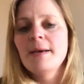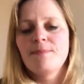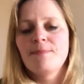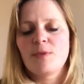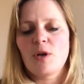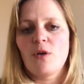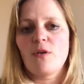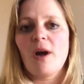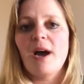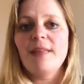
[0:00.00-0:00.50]

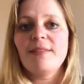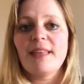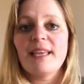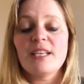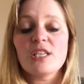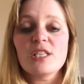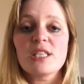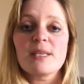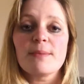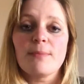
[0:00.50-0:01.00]
All right, they're
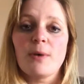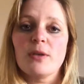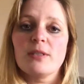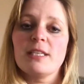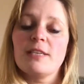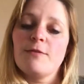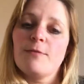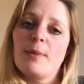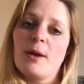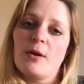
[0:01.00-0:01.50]
just some
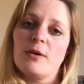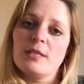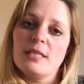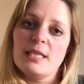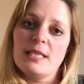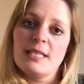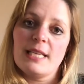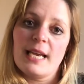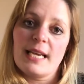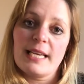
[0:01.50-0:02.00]
positive
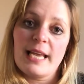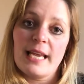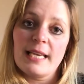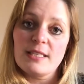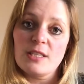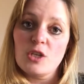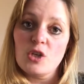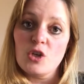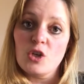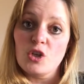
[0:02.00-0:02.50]
parenting techniques
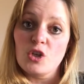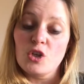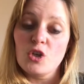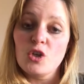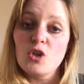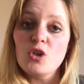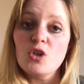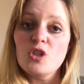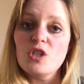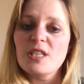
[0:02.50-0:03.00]
that you can
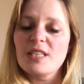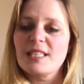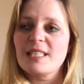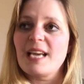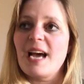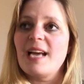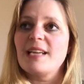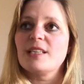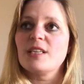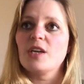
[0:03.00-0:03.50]
use to
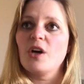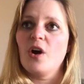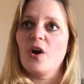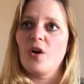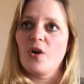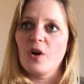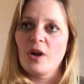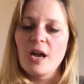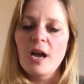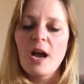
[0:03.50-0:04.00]
start to go,